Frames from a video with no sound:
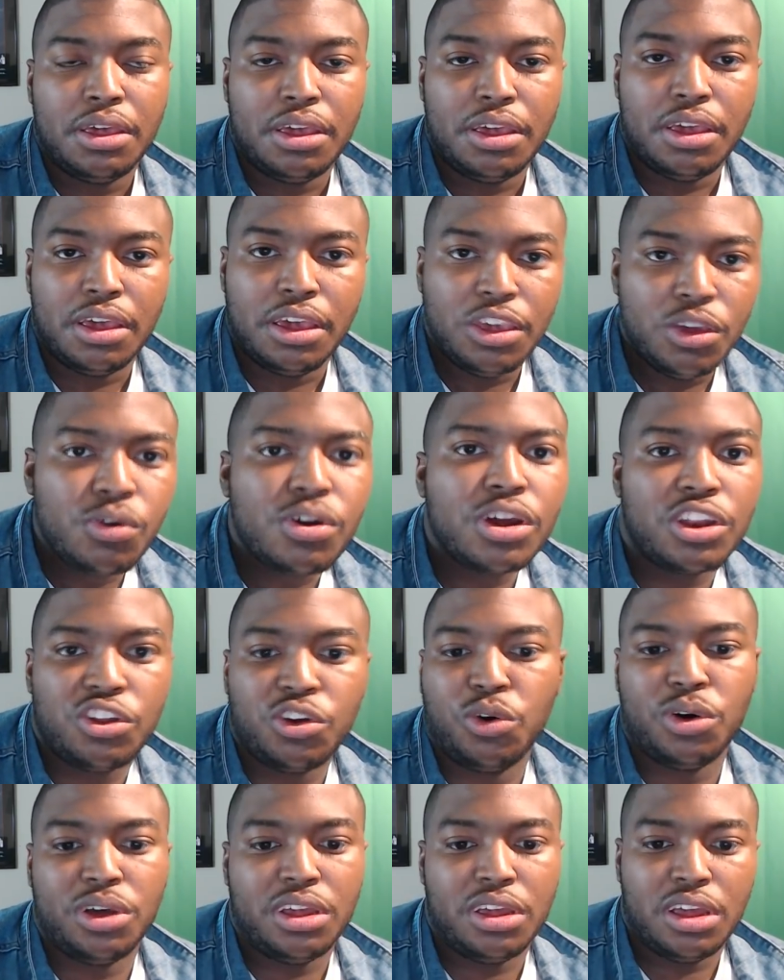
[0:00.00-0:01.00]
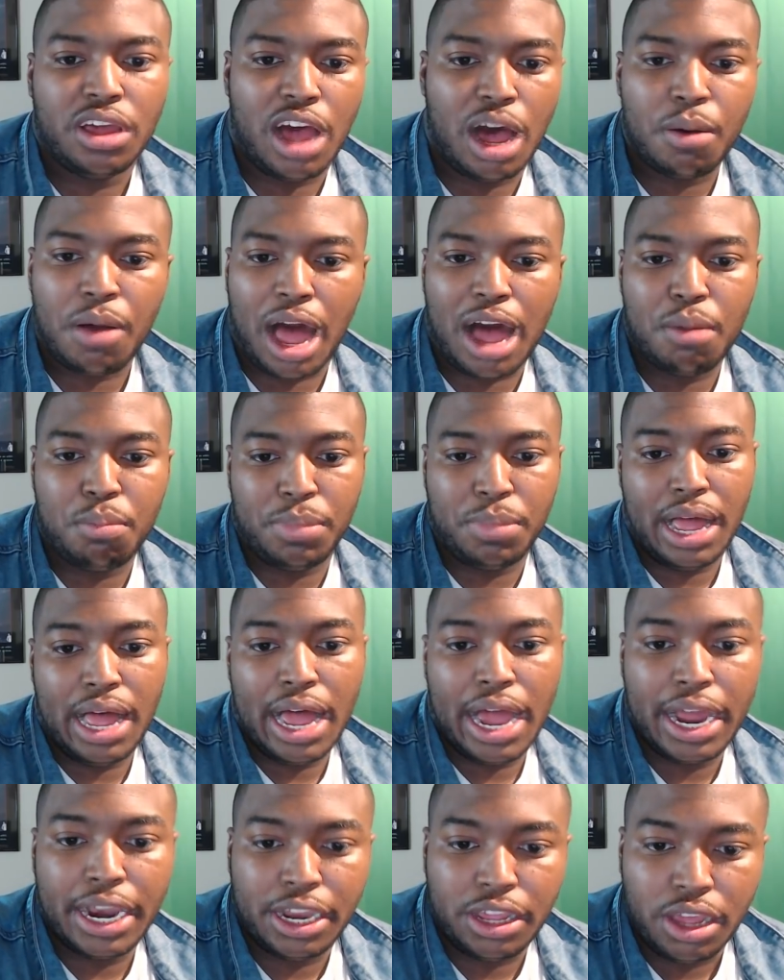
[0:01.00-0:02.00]
You could do it. I'm
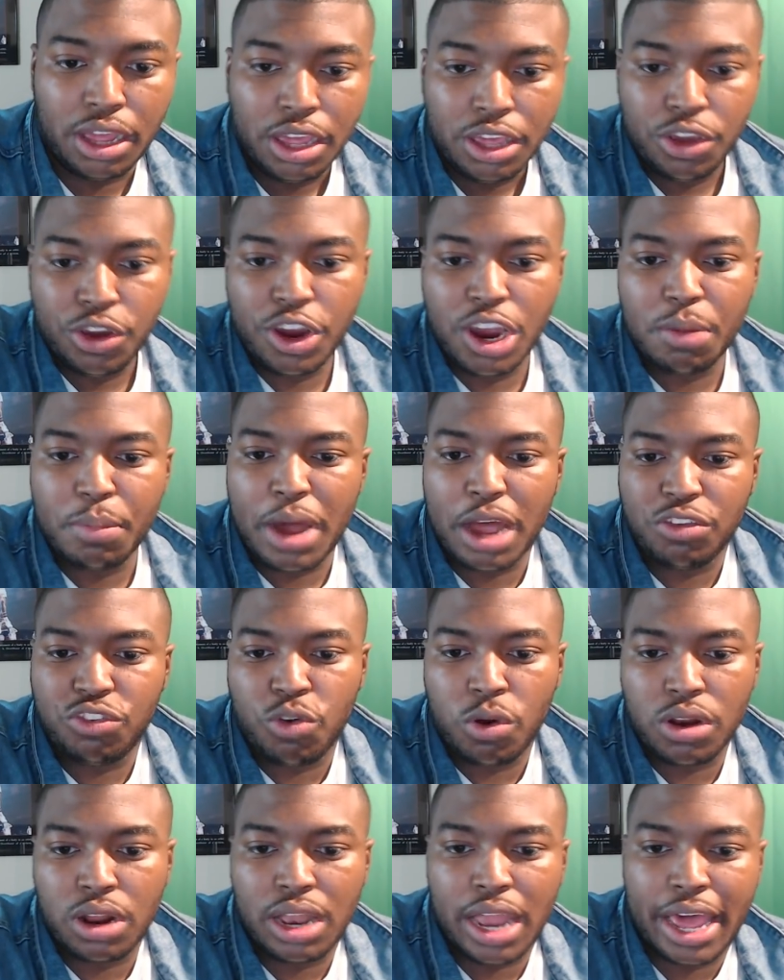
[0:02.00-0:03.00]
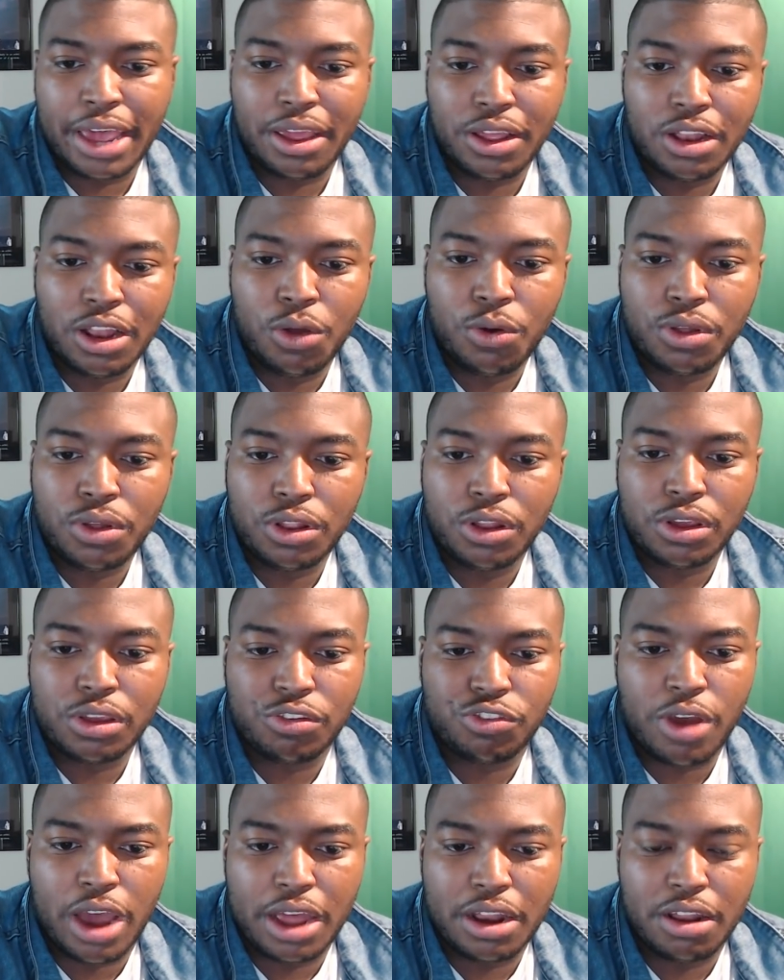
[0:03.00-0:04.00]
behind you. You hear about Jordan Lucas
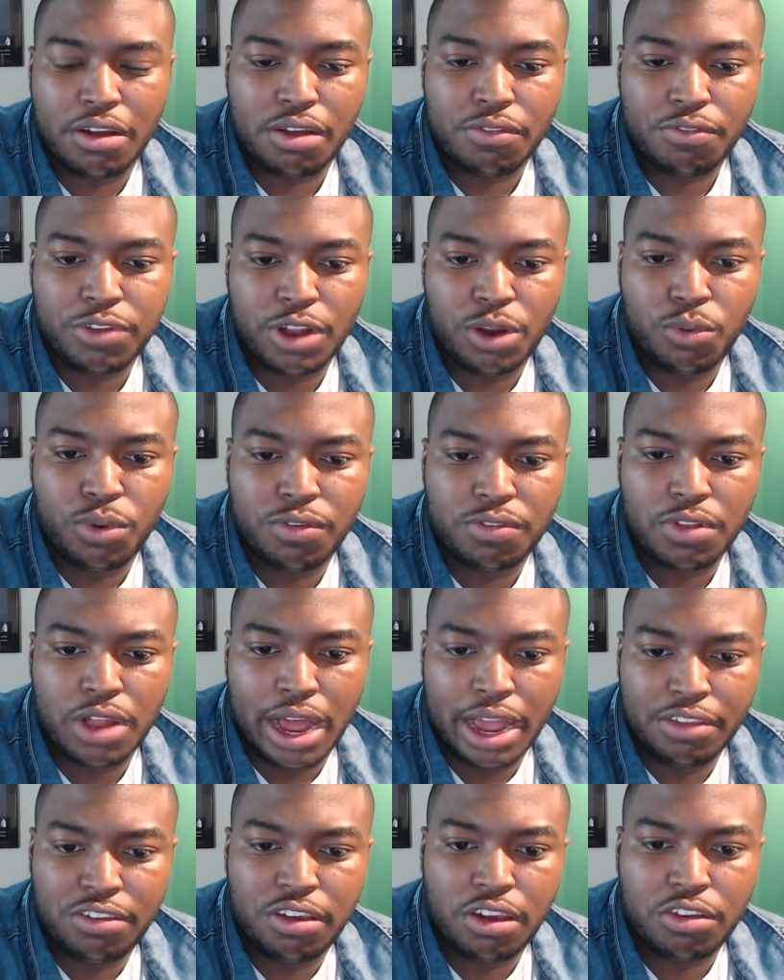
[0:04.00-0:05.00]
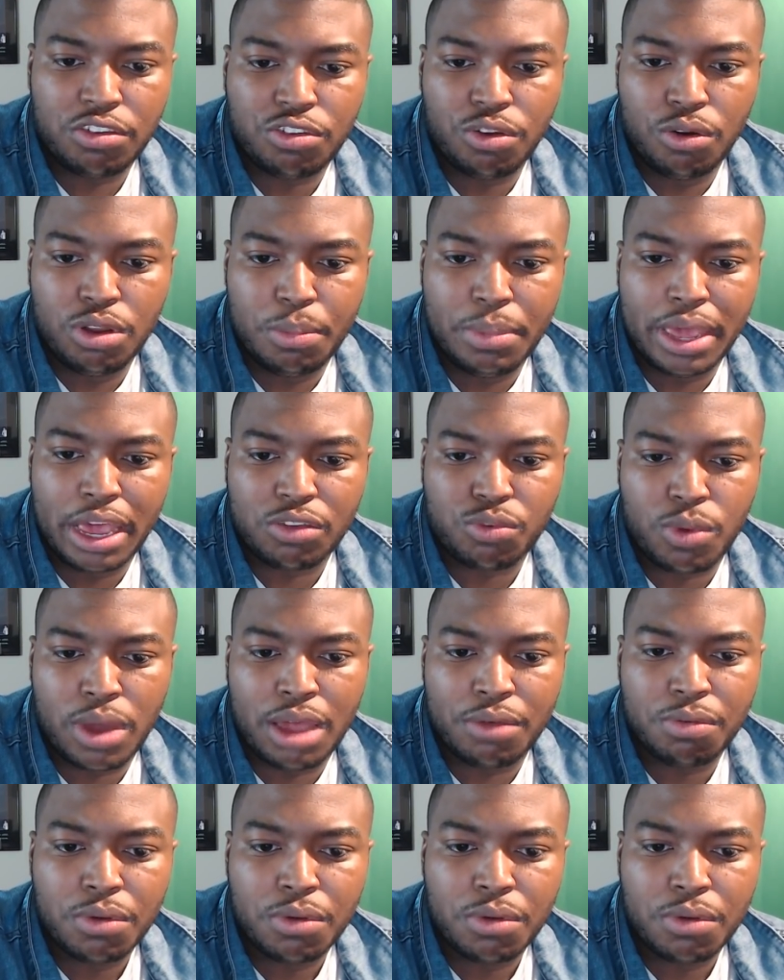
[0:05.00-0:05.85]
trying to flirt with Logic, soon to be ex-wife.